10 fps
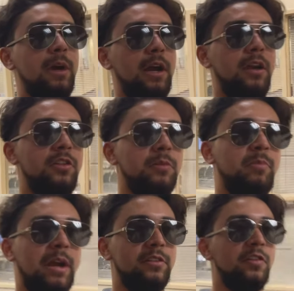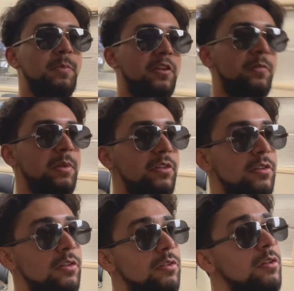I used to practice my
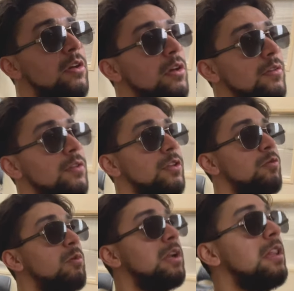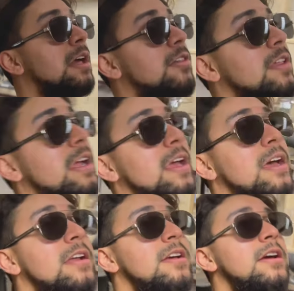speeches for this one class that I had,